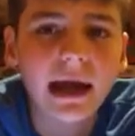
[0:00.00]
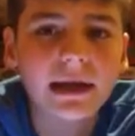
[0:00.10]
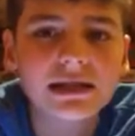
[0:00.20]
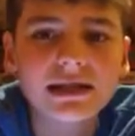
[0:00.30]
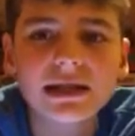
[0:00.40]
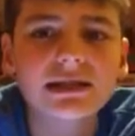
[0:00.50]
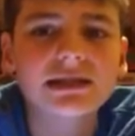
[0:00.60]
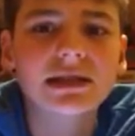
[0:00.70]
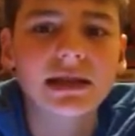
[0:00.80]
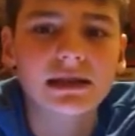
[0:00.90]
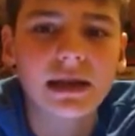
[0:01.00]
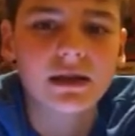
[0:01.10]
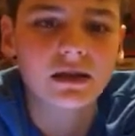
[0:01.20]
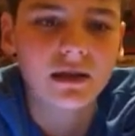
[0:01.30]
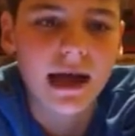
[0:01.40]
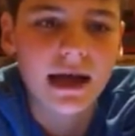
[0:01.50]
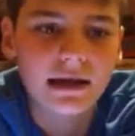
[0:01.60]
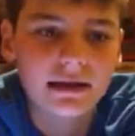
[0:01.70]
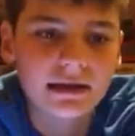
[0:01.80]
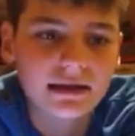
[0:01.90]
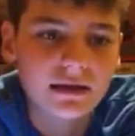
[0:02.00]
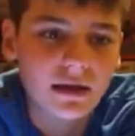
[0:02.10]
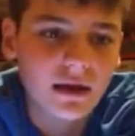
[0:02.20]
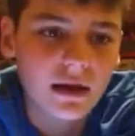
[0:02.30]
I'd just like to say thank you guys.